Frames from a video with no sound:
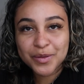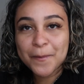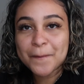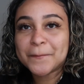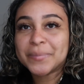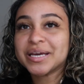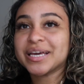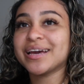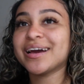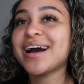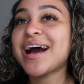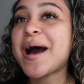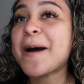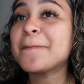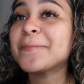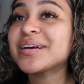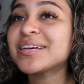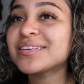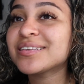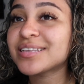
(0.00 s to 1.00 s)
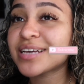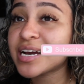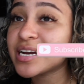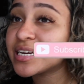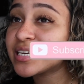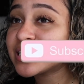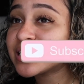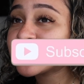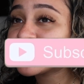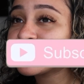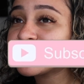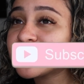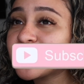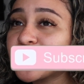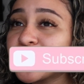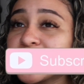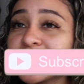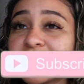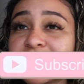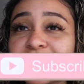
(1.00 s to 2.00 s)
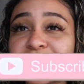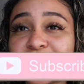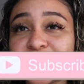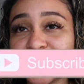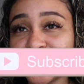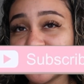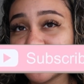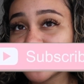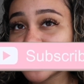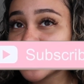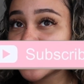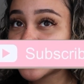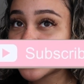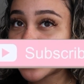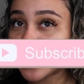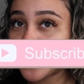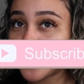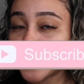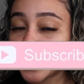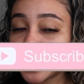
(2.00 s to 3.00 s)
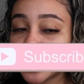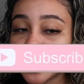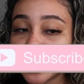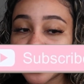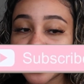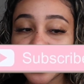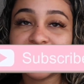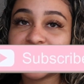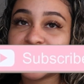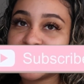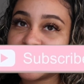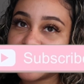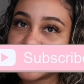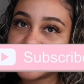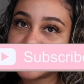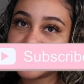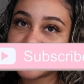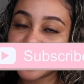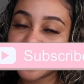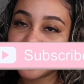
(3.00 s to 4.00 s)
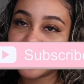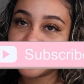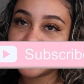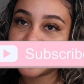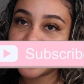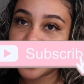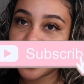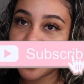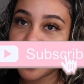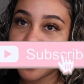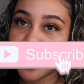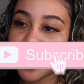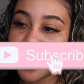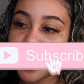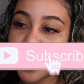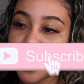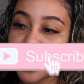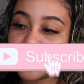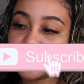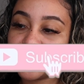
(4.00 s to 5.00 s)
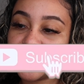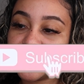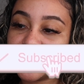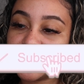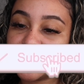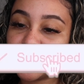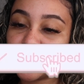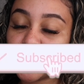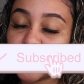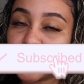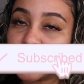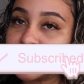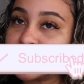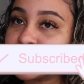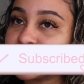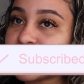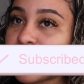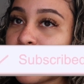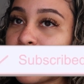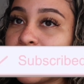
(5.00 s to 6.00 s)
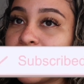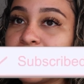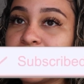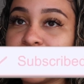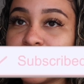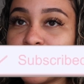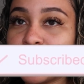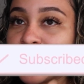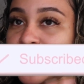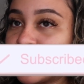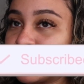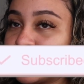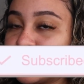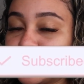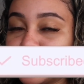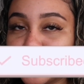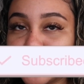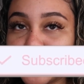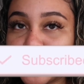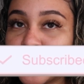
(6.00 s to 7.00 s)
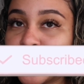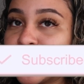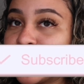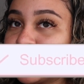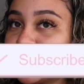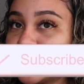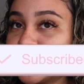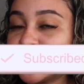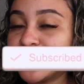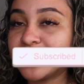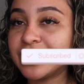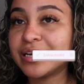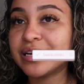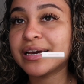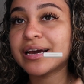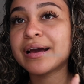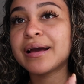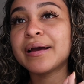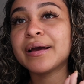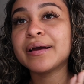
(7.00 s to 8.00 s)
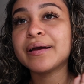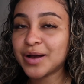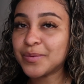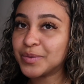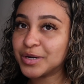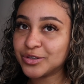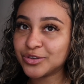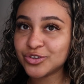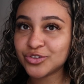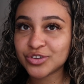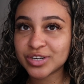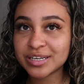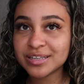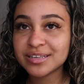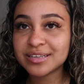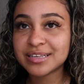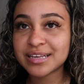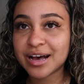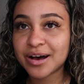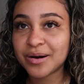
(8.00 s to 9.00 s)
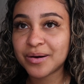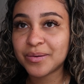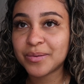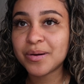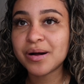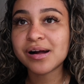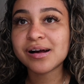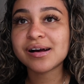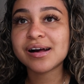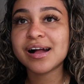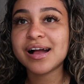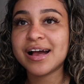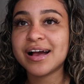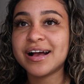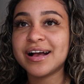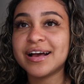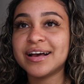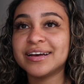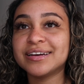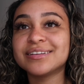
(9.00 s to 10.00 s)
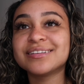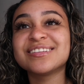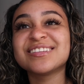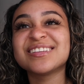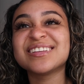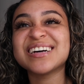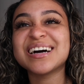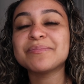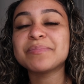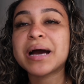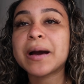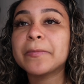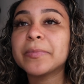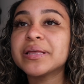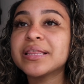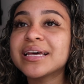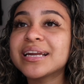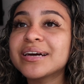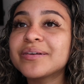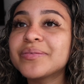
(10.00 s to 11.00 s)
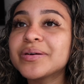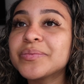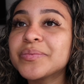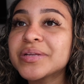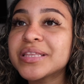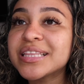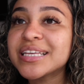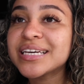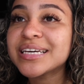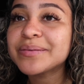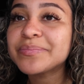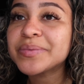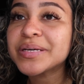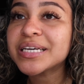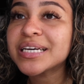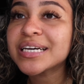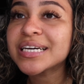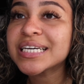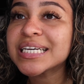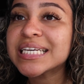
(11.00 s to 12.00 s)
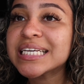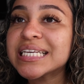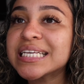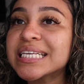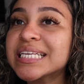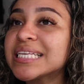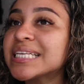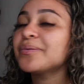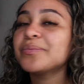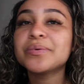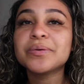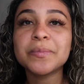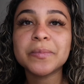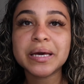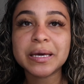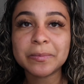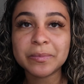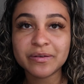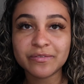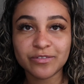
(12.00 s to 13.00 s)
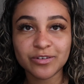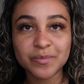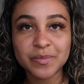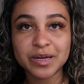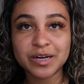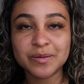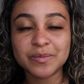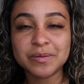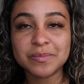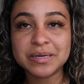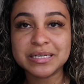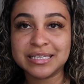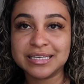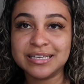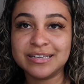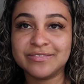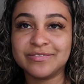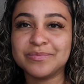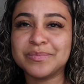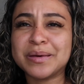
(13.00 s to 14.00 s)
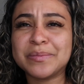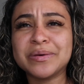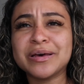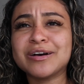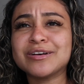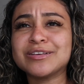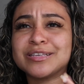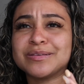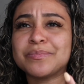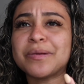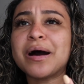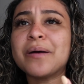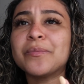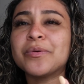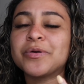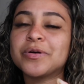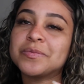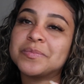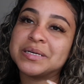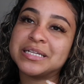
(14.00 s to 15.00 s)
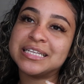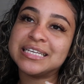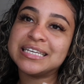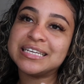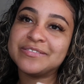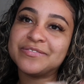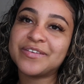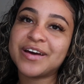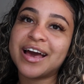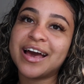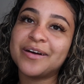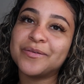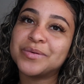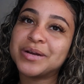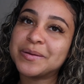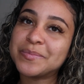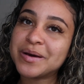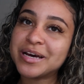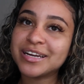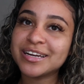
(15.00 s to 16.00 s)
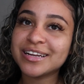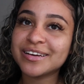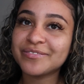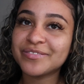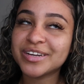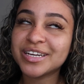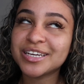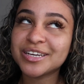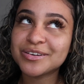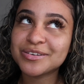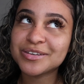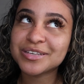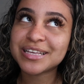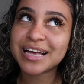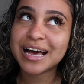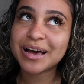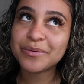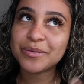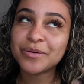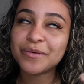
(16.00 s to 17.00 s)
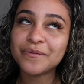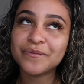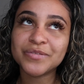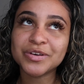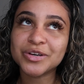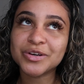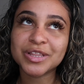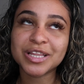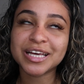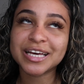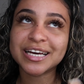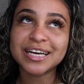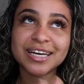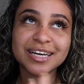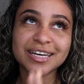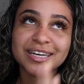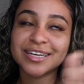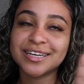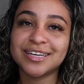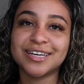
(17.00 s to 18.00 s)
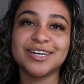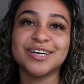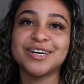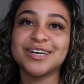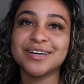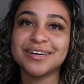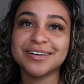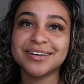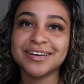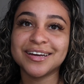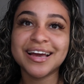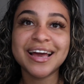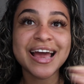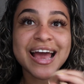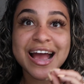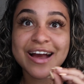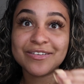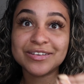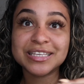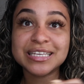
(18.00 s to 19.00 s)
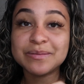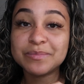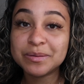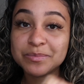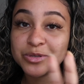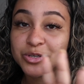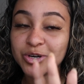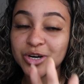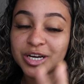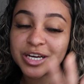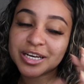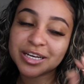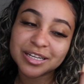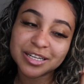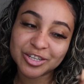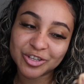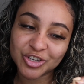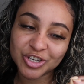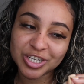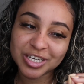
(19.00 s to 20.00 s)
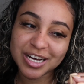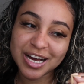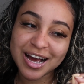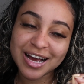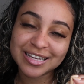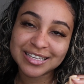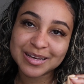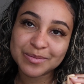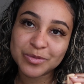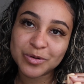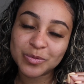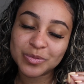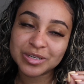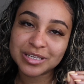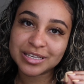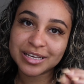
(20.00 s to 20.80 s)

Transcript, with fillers: But yeah, I'm excited to see where this journey is gonna take me. Like I said, there's always good and bad reviews about everything i wanted to try this out and i'm happy that i went with it because it will make me feel better about my teeth maybe i'll smile more with my teeth and when i'm editing videos i won't feel like every time i'm talking legit guys i'm always